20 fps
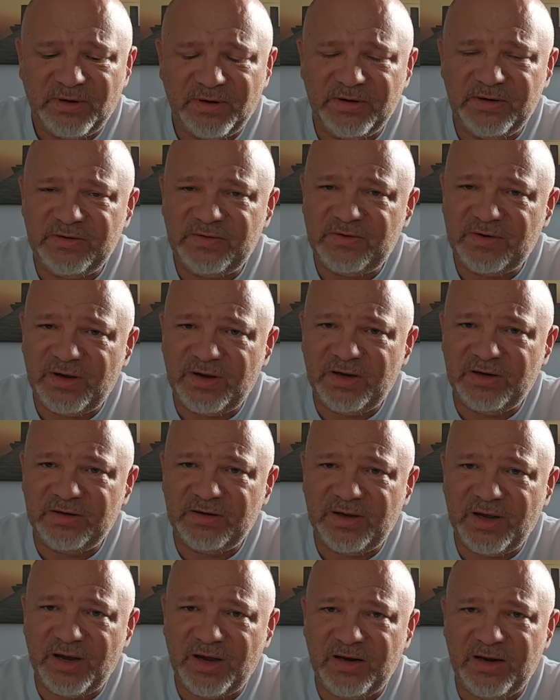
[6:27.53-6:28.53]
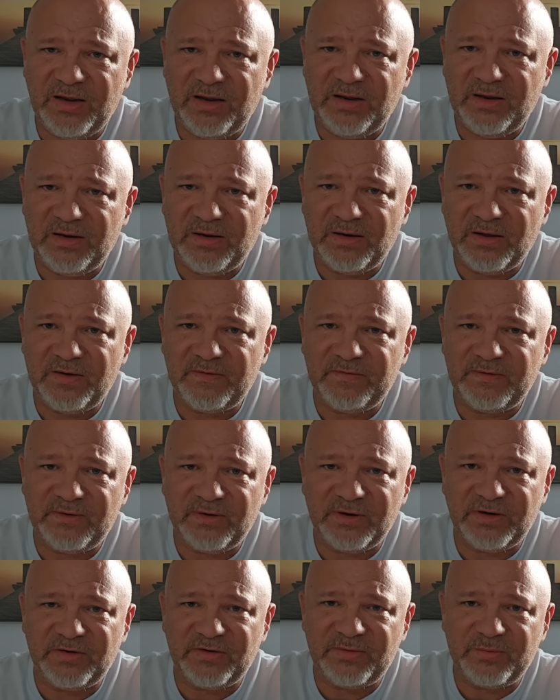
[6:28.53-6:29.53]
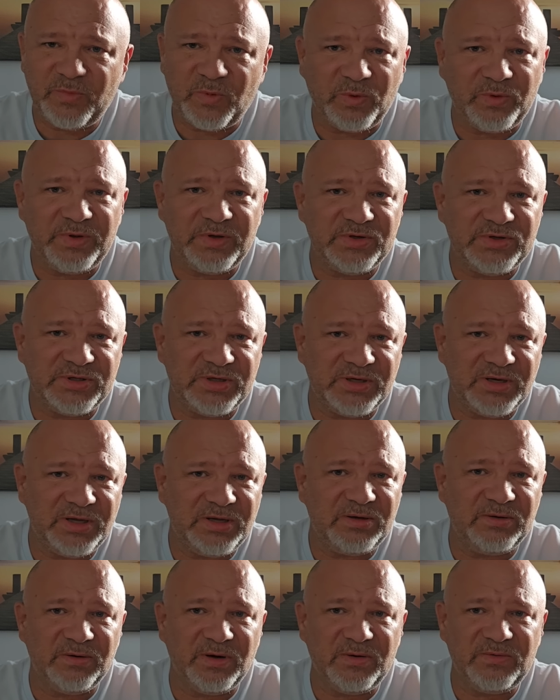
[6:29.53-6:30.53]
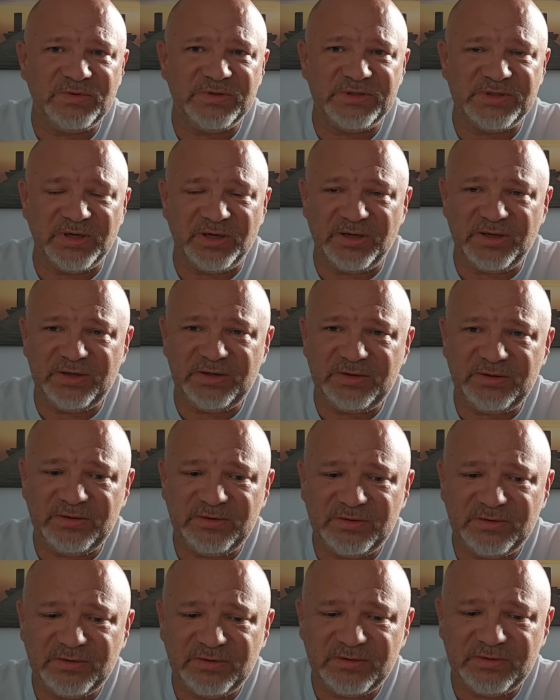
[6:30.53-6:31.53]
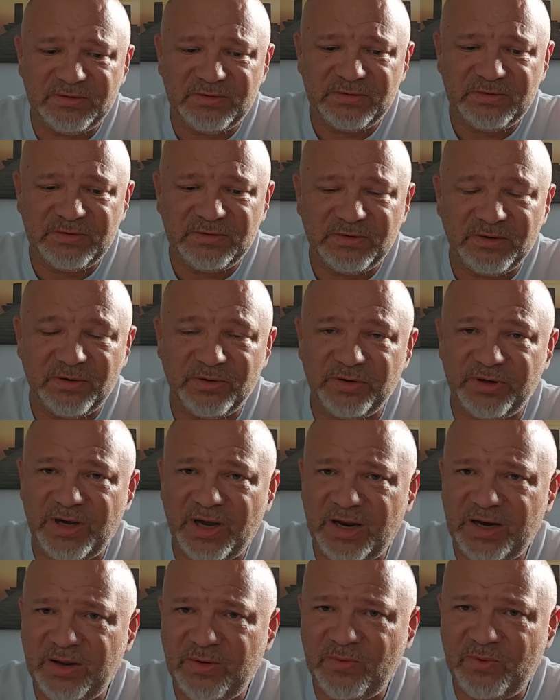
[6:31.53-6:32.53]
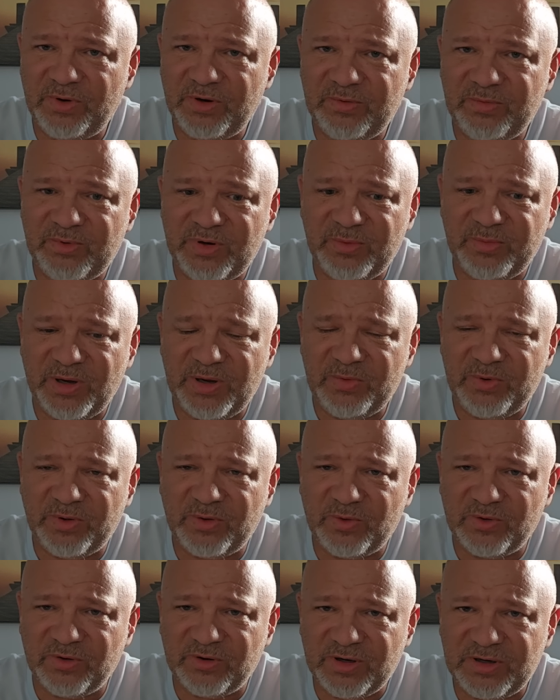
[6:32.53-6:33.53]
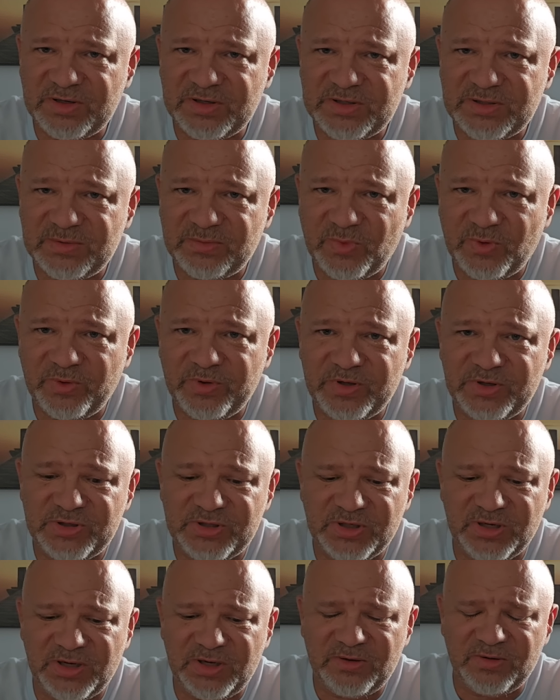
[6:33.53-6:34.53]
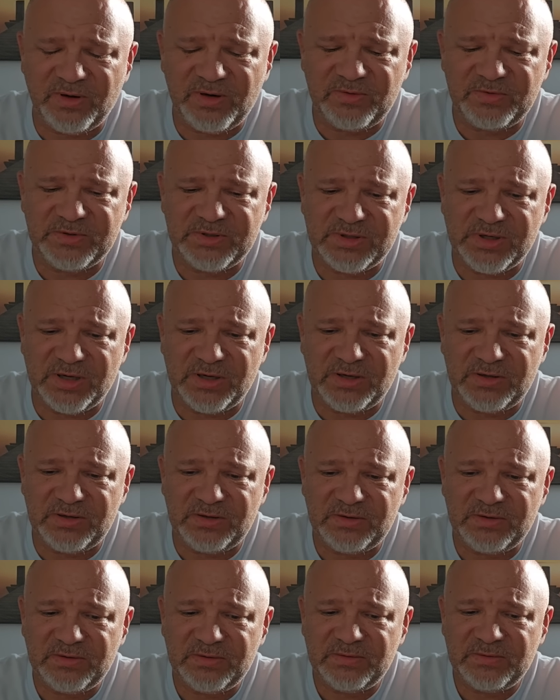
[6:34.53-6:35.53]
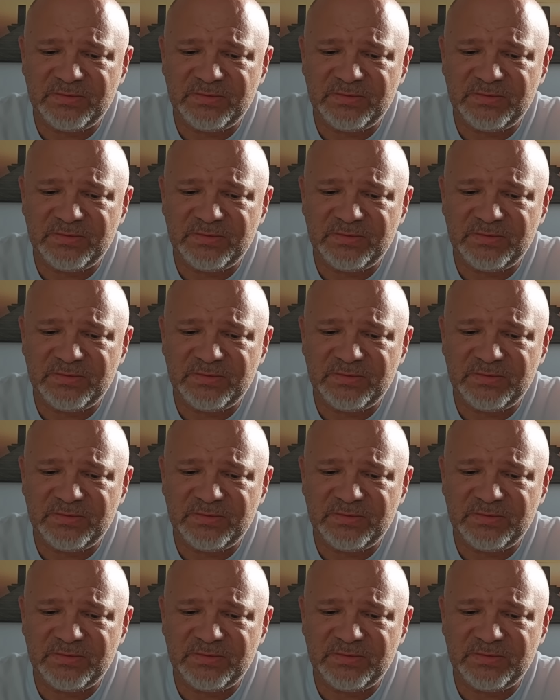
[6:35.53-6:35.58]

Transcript: Are you saying Katie loved Chris more than she did her own son? Or Katie wanted to be with Chris more than she did her own son?